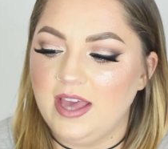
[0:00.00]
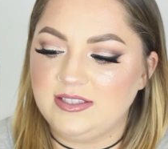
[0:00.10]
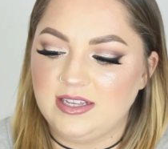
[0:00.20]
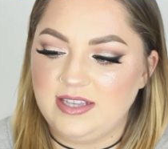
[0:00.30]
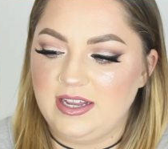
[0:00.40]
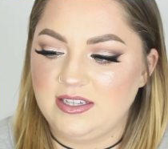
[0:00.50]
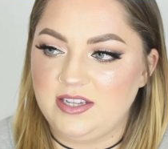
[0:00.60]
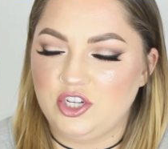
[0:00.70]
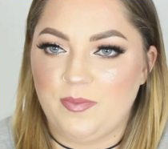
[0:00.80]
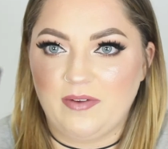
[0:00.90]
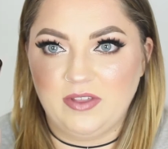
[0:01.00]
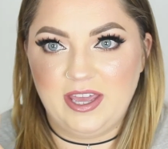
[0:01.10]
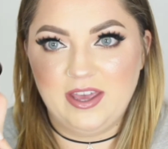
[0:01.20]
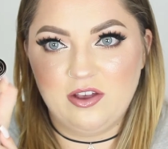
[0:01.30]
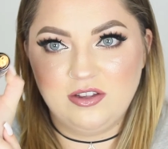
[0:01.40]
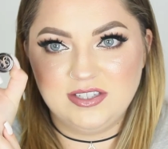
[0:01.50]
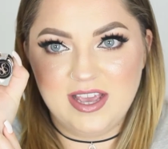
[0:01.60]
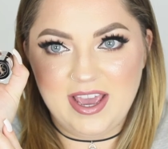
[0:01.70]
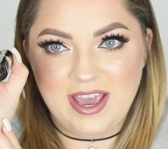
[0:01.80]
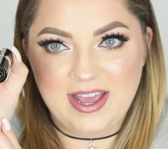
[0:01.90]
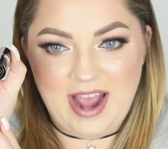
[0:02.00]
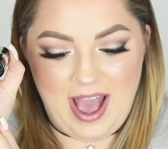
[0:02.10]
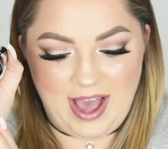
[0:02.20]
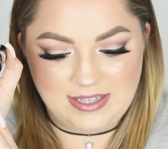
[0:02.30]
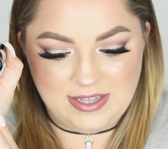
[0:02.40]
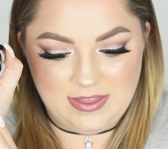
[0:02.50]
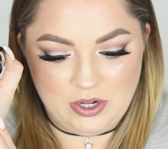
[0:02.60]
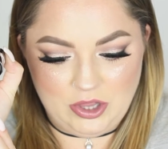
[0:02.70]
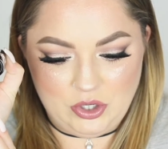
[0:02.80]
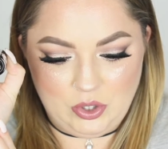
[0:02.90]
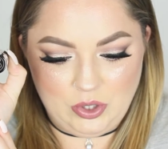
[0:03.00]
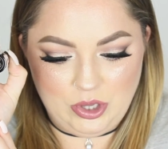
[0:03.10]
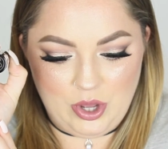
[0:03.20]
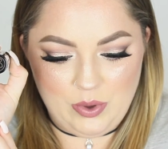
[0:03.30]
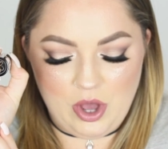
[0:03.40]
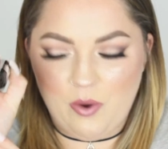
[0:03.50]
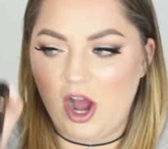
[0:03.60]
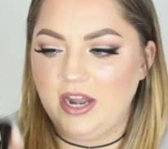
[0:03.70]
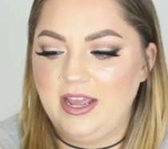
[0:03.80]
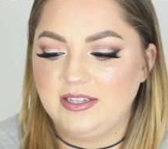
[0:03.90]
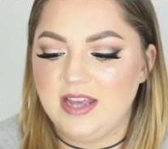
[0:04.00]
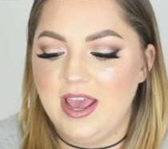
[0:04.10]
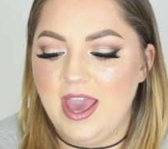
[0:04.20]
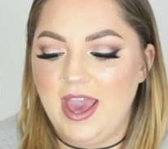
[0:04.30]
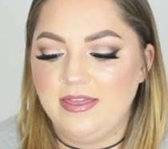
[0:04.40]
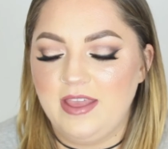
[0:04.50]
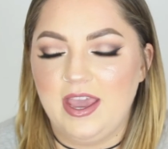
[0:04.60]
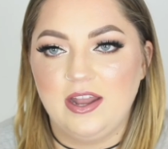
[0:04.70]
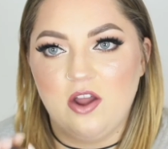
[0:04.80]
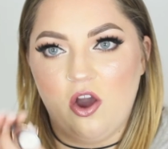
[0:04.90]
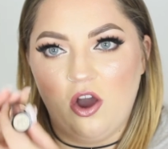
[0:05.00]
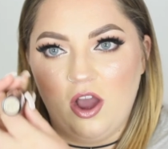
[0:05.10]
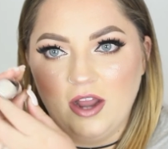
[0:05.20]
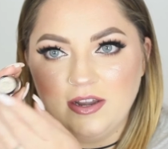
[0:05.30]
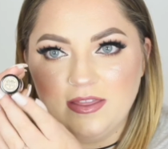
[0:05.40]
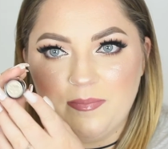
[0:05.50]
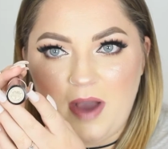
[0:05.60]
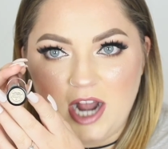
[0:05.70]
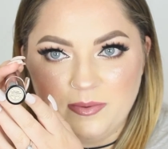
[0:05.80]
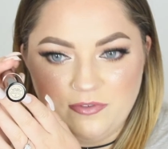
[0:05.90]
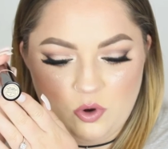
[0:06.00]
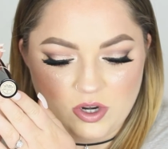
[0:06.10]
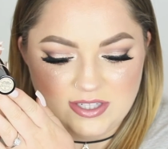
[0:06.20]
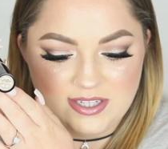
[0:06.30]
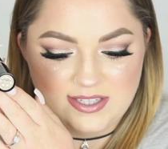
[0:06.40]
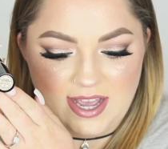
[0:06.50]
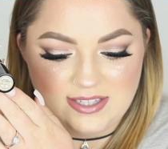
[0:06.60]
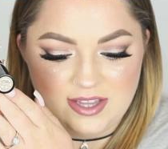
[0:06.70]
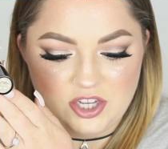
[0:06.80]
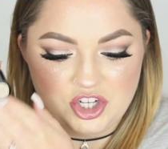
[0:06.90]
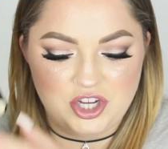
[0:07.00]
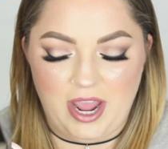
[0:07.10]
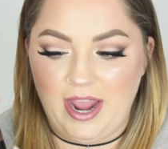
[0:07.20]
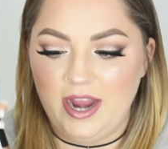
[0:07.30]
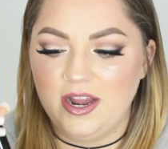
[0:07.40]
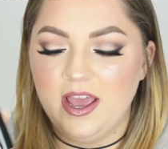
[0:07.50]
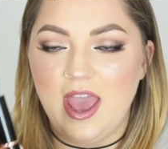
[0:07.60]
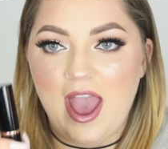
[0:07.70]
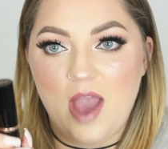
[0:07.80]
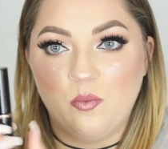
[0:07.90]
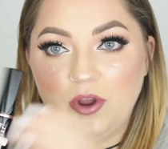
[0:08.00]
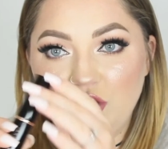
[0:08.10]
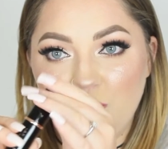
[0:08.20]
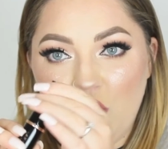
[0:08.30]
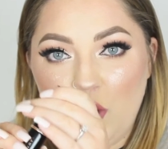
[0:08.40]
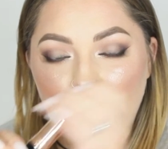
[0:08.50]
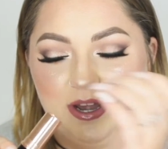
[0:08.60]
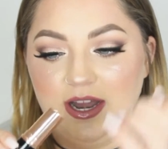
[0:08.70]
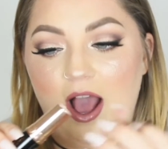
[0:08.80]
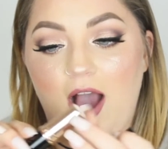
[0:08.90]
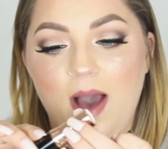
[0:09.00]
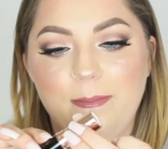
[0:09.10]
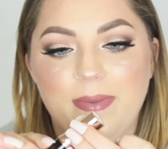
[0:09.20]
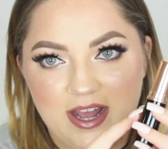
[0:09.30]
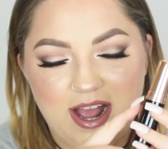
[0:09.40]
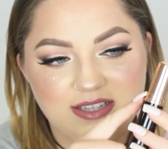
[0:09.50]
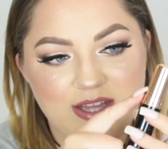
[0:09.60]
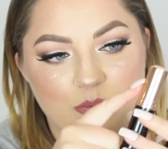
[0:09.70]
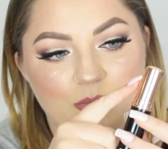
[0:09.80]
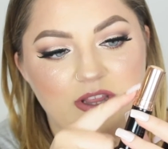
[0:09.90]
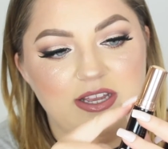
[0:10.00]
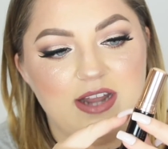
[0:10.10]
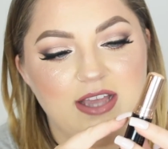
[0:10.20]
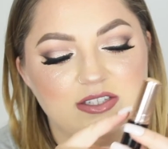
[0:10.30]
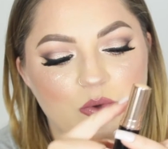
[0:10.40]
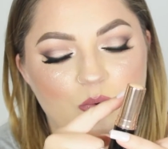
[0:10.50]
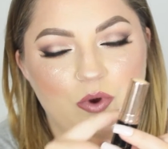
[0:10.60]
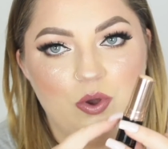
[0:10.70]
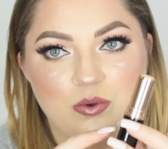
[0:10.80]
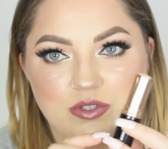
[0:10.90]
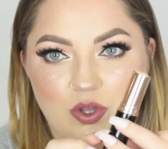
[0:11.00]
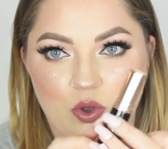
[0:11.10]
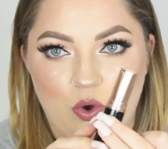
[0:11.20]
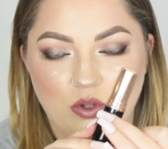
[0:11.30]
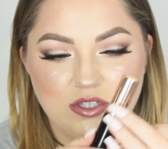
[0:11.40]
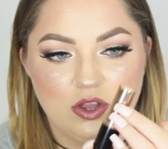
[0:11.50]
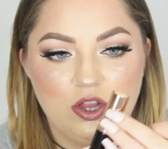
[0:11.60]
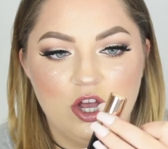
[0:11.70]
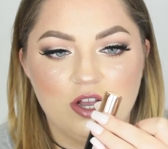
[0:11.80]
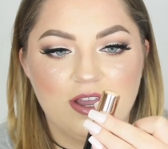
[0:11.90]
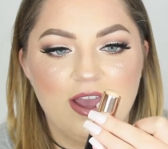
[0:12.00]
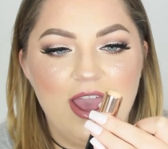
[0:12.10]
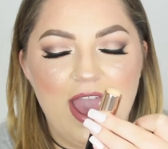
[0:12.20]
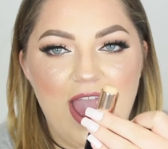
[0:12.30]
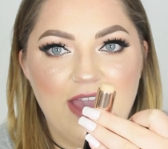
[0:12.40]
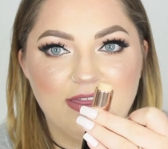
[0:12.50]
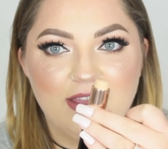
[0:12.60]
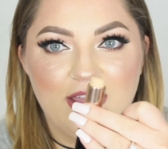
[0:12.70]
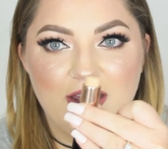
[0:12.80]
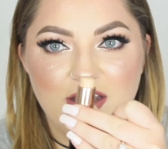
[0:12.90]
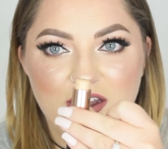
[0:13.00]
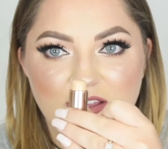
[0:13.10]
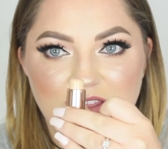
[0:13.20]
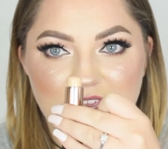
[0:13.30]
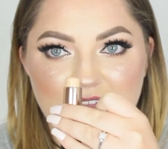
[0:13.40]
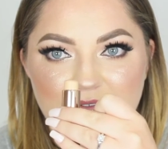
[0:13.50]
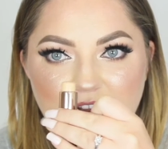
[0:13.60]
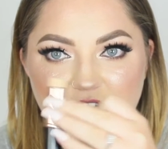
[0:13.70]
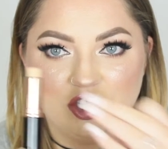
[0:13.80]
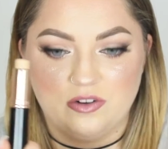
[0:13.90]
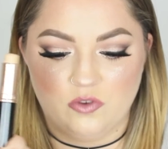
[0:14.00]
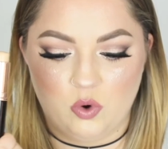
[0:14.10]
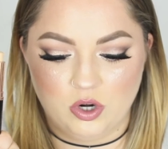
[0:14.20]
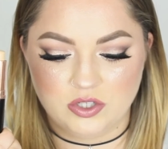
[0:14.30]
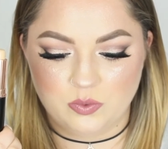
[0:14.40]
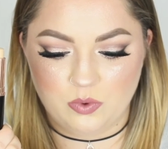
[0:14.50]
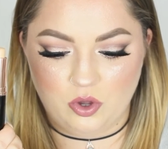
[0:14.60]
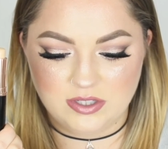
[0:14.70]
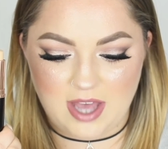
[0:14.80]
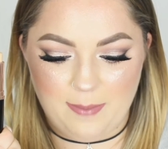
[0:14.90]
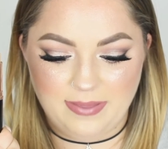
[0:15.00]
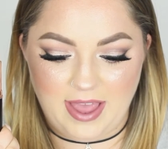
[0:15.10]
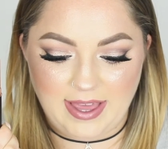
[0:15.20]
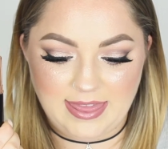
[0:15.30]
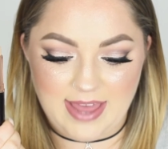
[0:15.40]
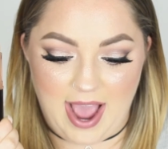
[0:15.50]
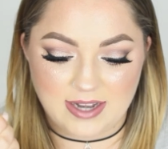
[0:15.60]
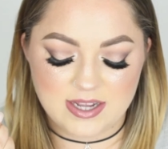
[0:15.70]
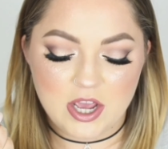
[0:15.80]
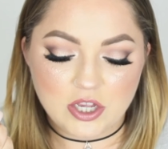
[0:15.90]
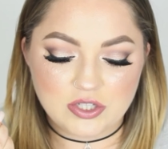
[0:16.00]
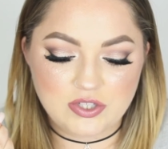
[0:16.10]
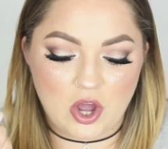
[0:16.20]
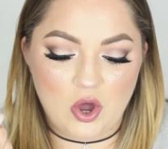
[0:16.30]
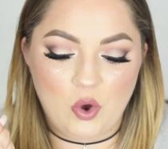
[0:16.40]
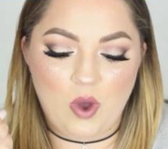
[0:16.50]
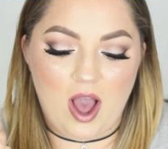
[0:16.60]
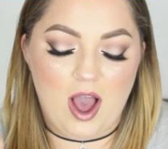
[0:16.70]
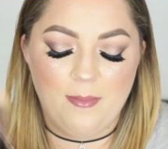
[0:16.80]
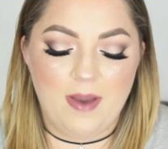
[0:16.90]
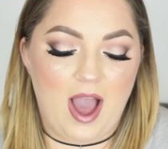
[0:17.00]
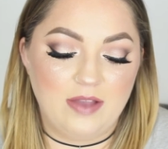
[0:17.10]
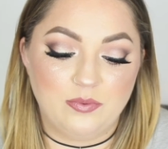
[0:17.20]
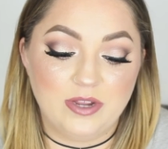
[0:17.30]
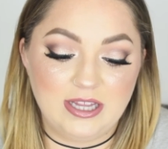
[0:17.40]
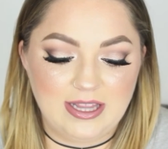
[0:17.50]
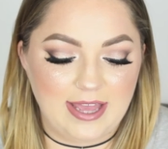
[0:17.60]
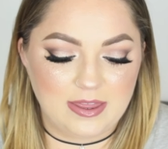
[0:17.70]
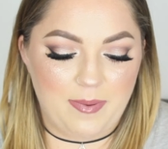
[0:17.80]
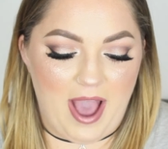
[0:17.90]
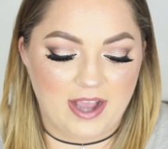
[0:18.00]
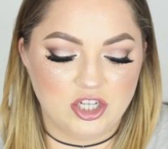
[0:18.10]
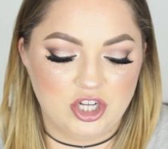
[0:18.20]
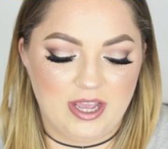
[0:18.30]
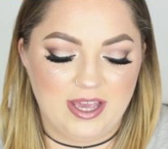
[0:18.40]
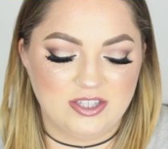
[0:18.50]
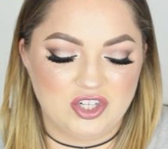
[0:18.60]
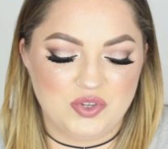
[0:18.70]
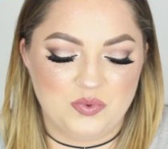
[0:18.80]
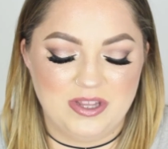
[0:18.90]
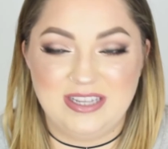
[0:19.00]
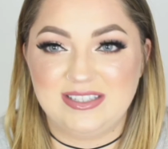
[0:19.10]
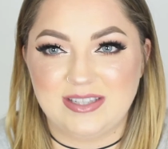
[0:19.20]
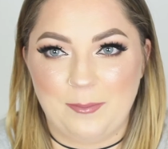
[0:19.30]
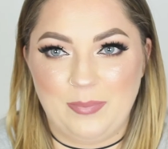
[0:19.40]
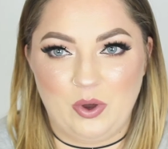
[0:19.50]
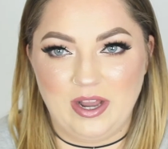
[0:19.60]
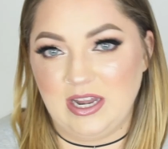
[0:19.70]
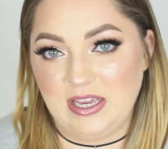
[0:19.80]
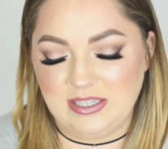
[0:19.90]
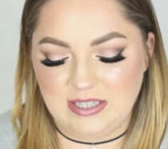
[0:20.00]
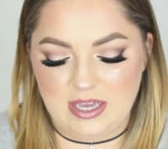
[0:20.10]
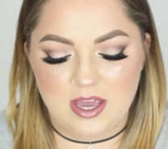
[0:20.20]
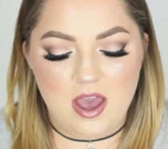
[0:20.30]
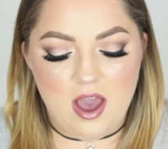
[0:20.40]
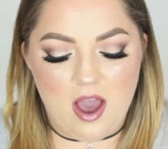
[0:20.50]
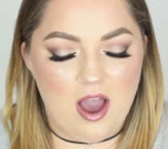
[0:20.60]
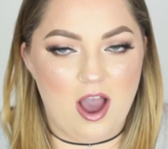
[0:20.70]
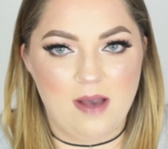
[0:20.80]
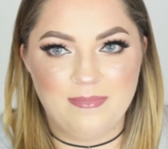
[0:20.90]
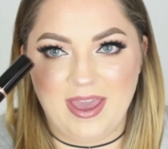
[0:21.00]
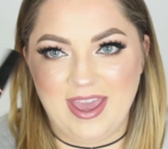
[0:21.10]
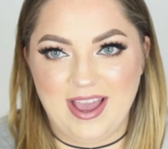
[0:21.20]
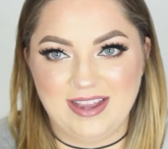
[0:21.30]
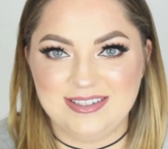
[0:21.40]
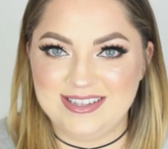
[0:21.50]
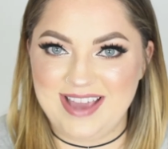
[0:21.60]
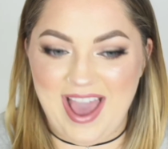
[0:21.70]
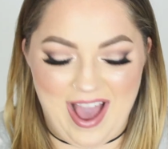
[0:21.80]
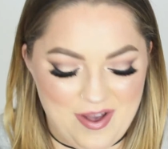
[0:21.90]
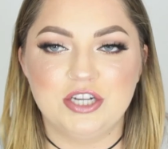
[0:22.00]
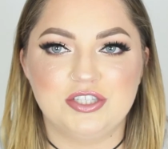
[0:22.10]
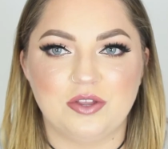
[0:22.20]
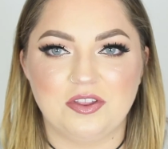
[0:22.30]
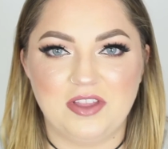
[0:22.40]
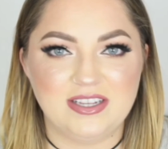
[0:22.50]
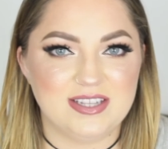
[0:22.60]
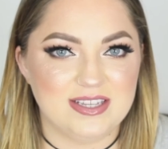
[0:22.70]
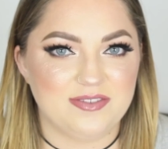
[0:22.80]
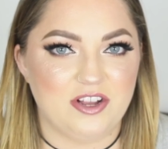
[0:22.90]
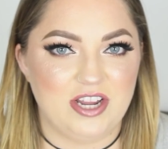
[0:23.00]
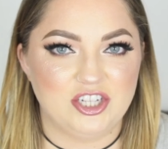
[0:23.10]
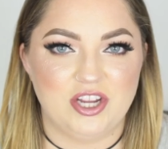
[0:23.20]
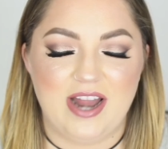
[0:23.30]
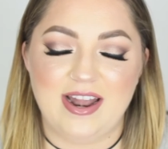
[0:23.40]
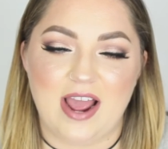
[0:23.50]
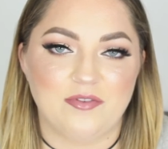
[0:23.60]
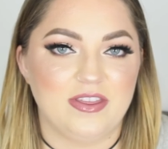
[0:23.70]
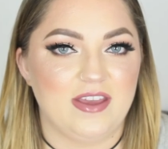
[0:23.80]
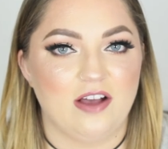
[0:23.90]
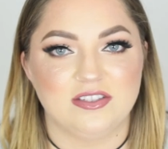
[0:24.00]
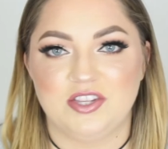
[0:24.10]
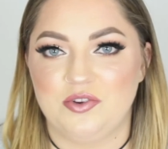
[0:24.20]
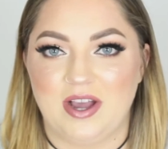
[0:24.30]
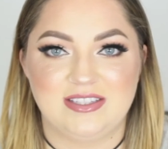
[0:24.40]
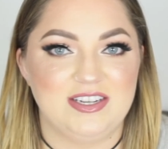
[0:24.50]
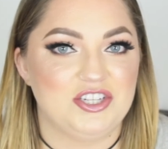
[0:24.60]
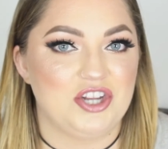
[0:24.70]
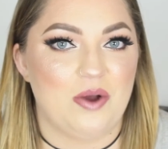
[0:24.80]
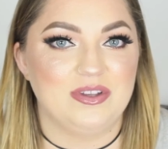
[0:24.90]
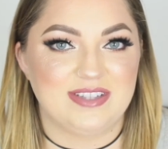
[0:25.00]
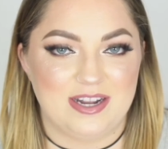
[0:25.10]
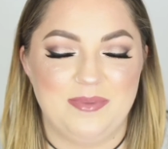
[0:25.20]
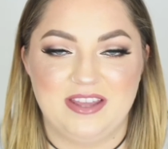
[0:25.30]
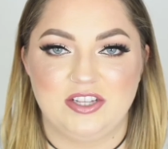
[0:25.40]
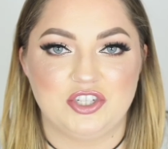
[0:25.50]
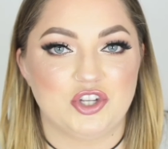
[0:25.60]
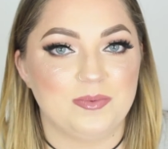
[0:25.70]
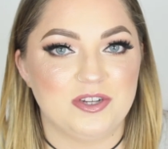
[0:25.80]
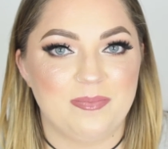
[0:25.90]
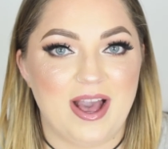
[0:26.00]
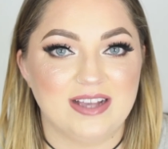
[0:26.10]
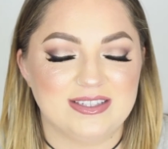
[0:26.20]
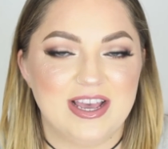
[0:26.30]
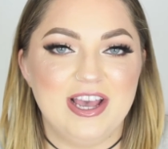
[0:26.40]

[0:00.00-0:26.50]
It says Anastasia Beverly Hills. It has their little logo on it, and then on the bottom, of course, it says the shade, and when you open it up, it has that really nice rose gold look, and then the foundation, of course, rolls up like that. So um, I really like the packaging. It's just really simple and easy. Um, and yeah, so the link to this foundation and everything else that you guys need to know is gonna be in the description box.